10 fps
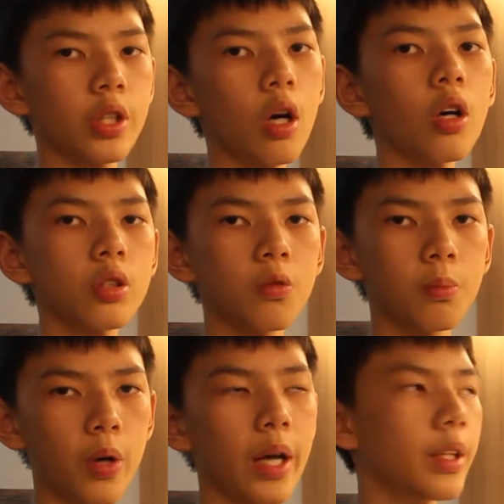is also
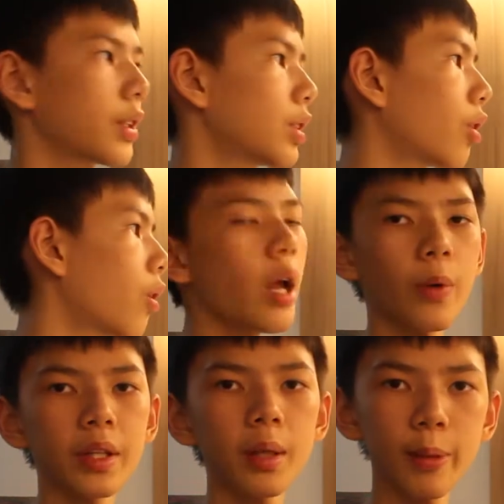brightness. So, and
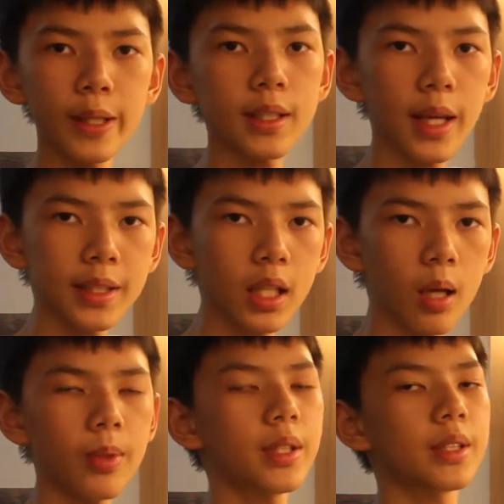when the place lights
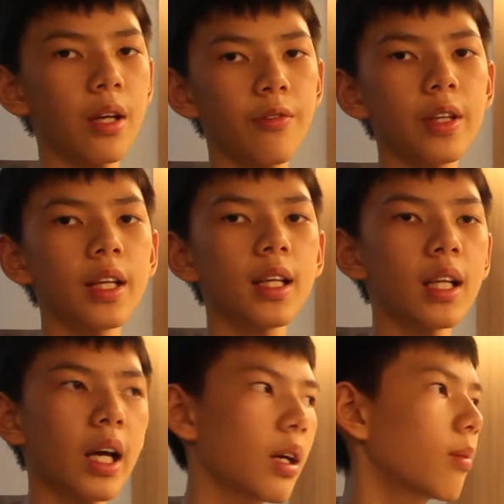up, it's definitely gonna
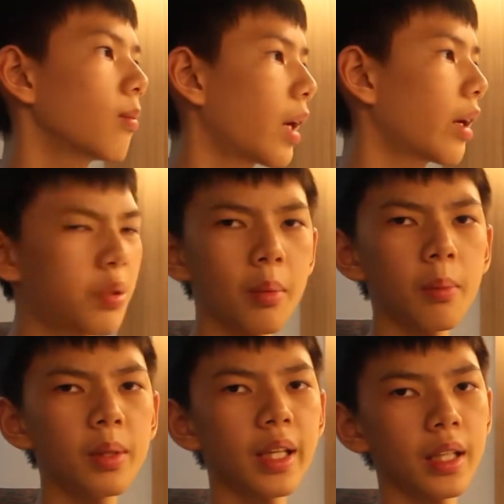light up like
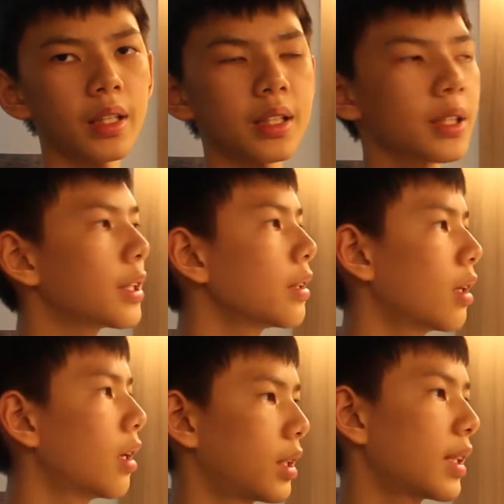probably an instant.
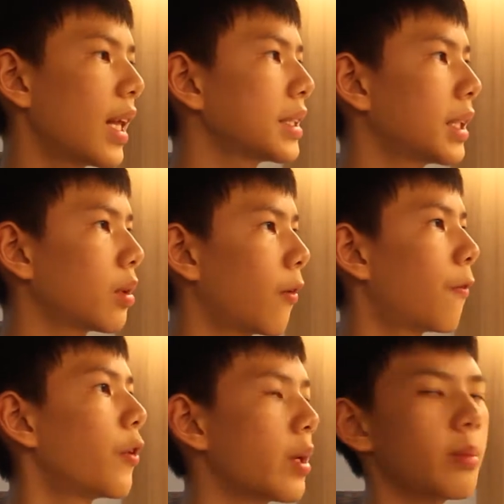It's less than a
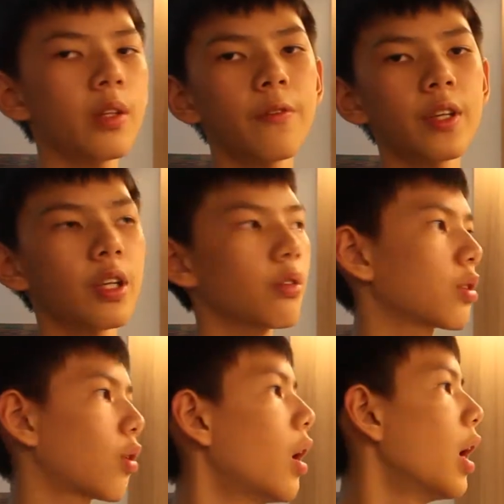frame in the video. So